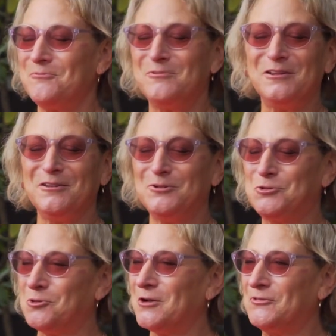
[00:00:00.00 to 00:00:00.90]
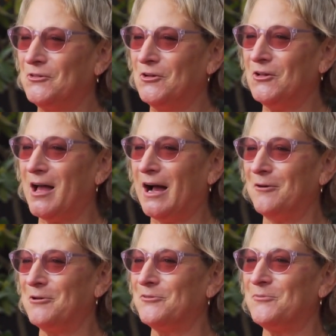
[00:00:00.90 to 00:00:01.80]
really joyful,
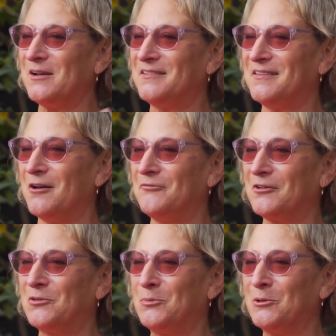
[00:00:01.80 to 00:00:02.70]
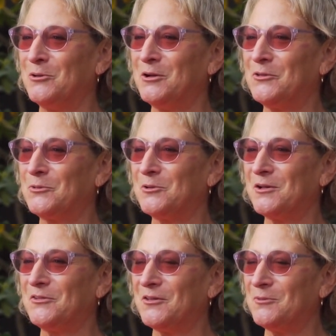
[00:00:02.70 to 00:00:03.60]
out of myself experience where
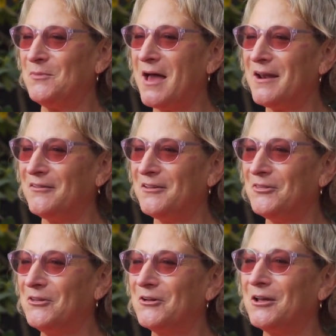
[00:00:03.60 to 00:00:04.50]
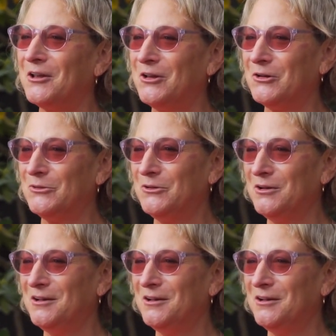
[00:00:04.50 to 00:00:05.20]
I said, Madeleine, look at you.